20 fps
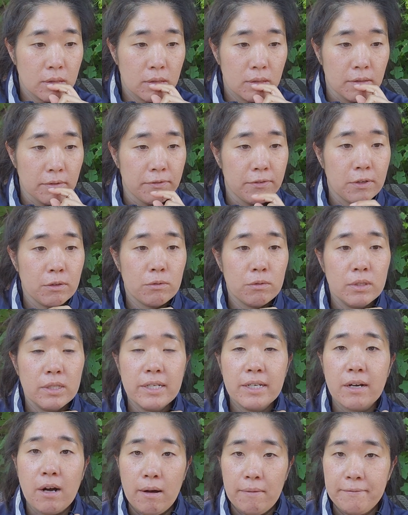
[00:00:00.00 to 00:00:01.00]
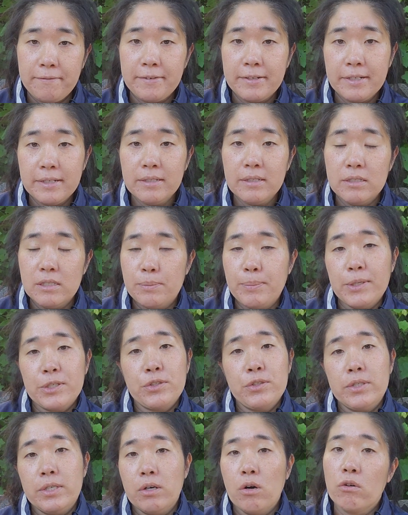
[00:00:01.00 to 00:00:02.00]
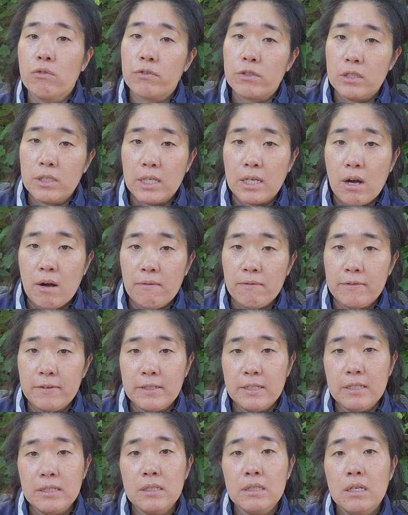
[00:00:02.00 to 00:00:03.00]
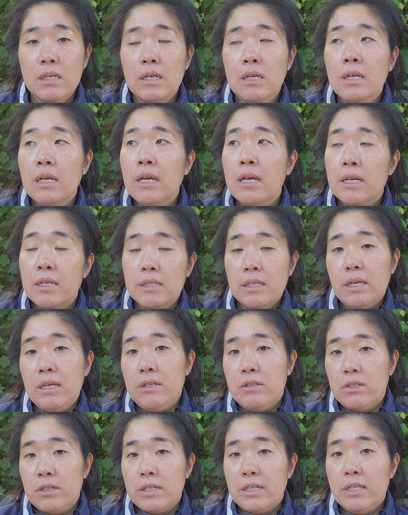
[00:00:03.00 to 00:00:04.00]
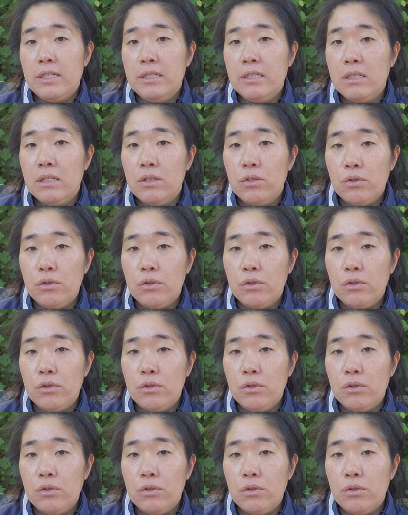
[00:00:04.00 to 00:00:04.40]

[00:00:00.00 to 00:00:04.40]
if they're really confident, especially overly confident and arrogant,